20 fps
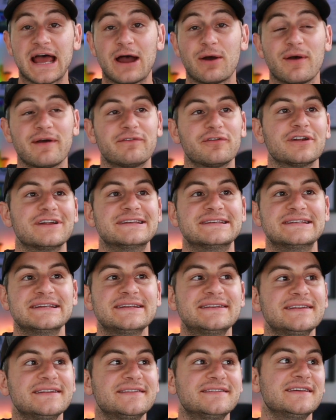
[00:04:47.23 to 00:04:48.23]
However,
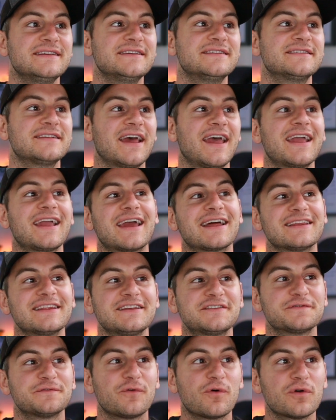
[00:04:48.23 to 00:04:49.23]
DTC saying at
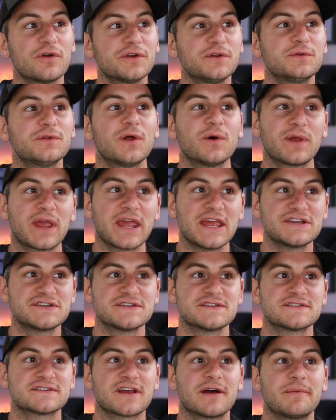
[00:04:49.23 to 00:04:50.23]
least four new
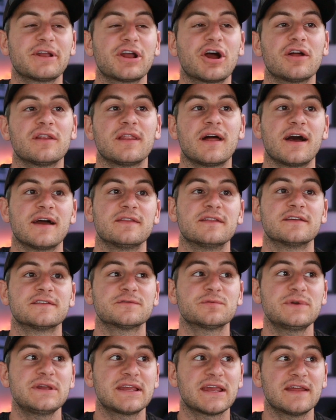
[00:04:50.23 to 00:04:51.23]
locations coming online
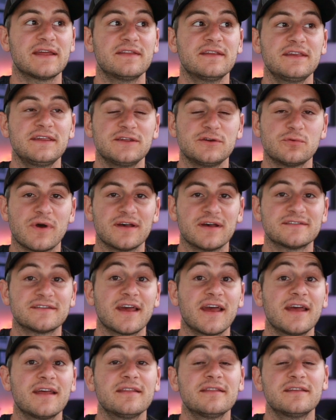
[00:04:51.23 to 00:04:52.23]
this week in the US
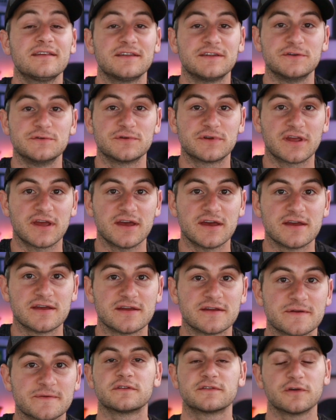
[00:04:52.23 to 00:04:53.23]
and the
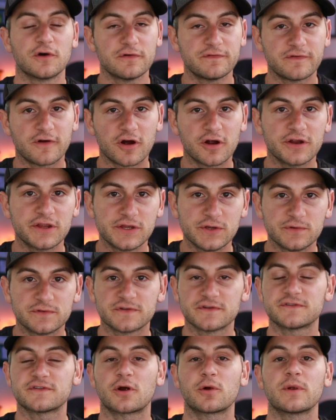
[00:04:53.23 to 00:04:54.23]
UK. So far,
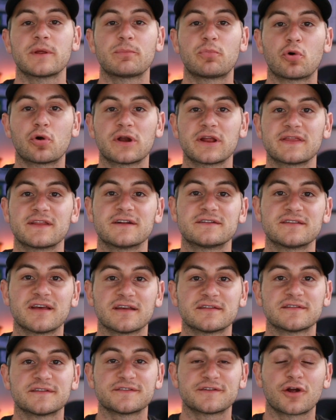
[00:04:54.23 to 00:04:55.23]
users are reporting their
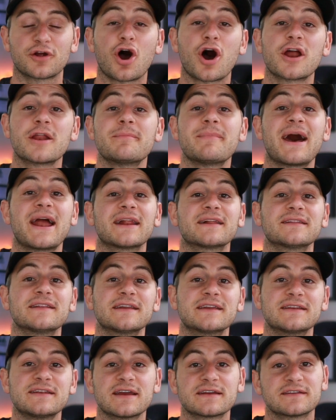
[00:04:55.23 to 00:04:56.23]
Teslas are automatically
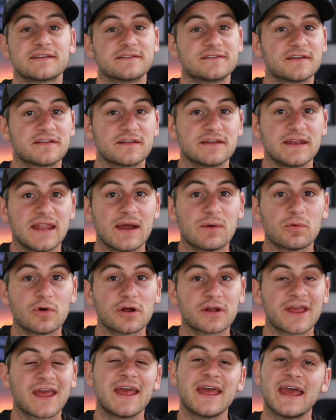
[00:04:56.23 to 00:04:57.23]
connecting to the
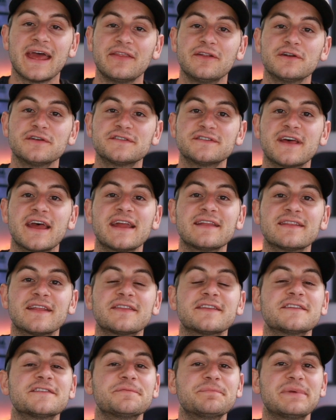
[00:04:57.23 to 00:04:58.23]
network, and they're saying that
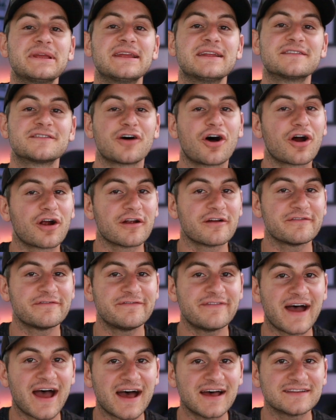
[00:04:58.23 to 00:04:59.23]
the speeds are
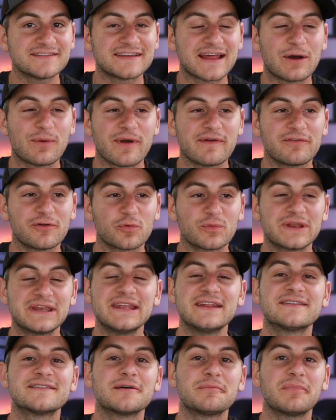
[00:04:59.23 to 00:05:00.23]
fast. However, we
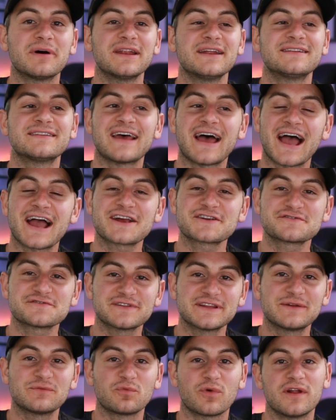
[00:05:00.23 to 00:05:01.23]
need somebody to
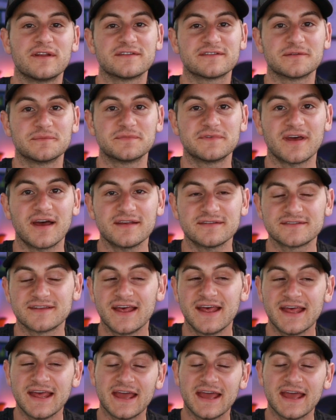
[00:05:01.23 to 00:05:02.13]
actually run some tests.